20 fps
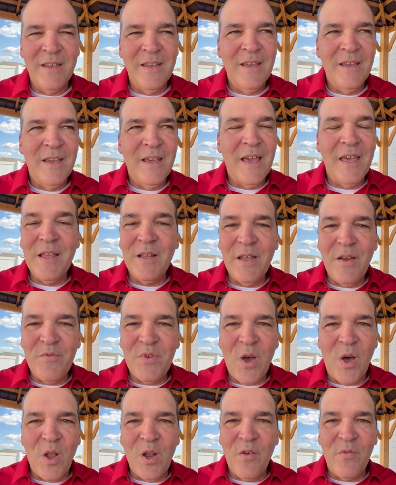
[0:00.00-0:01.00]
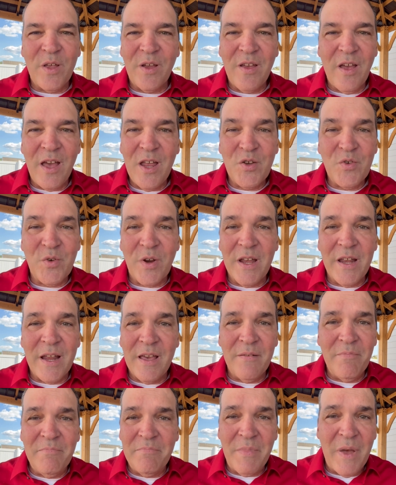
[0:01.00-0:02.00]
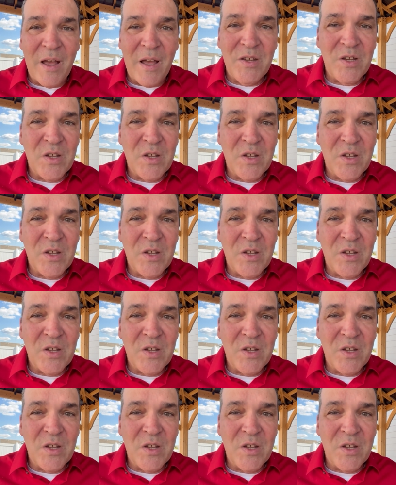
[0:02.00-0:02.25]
and they lived all over the country. And I just